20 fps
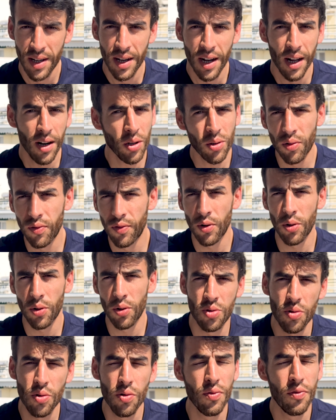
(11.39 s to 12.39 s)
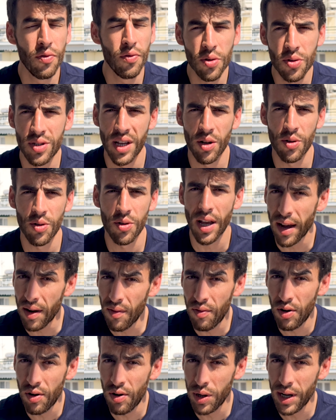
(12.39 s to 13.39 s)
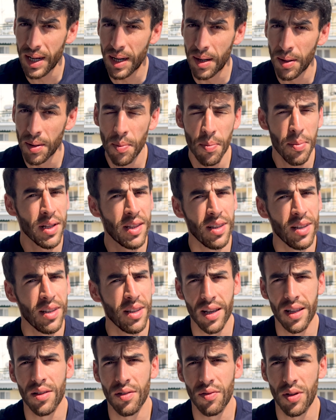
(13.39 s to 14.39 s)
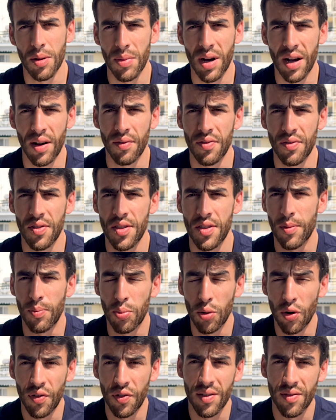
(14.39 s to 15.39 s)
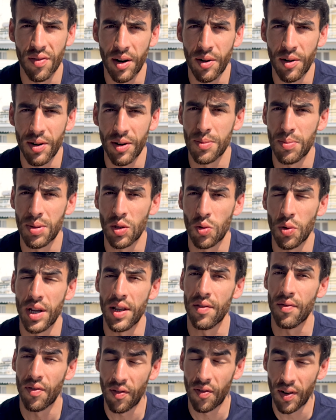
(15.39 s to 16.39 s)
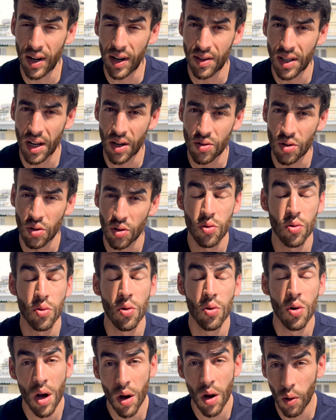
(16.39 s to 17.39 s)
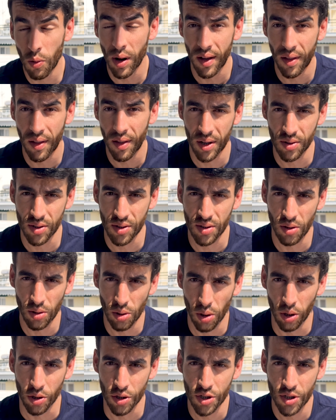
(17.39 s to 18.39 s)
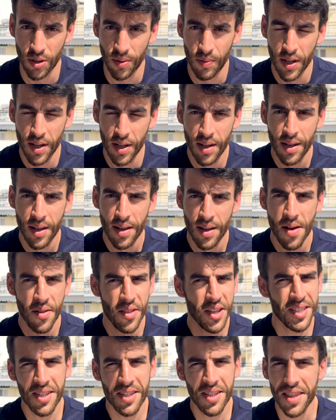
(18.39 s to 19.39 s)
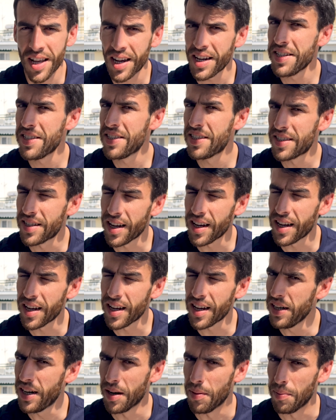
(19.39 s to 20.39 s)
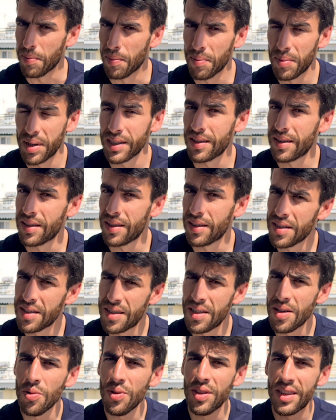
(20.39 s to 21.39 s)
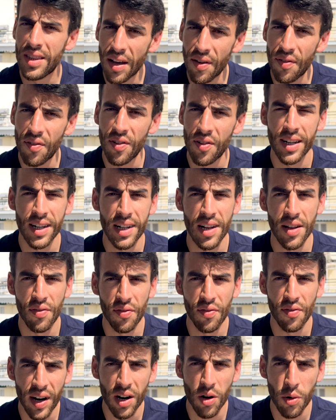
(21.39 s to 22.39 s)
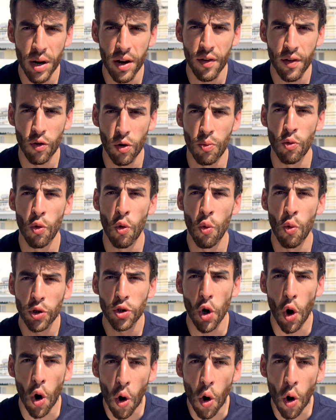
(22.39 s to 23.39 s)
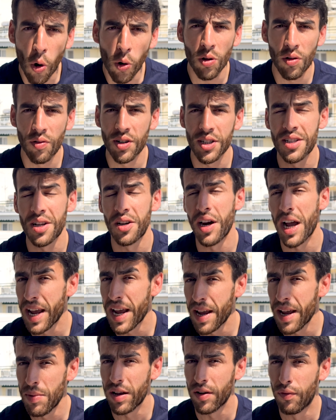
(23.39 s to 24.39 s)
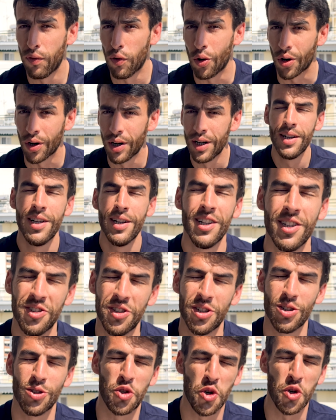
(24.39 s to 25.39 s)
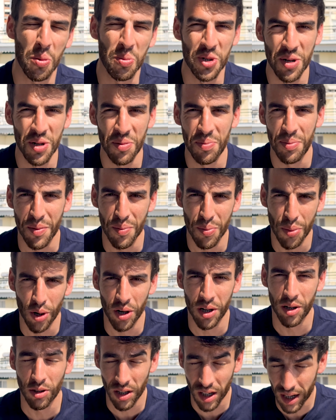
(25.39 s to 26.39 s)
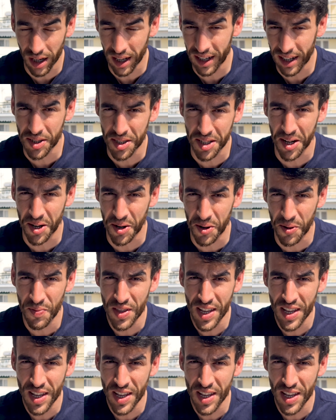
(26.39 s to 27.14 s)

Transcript: A lot of folks do few sales every week, but at the end of the month their profit varies between $5,000 to $1,000. That's a nice side income, but still definitely far away from what all of us are aiming for, the dropshipping baller lifestyle.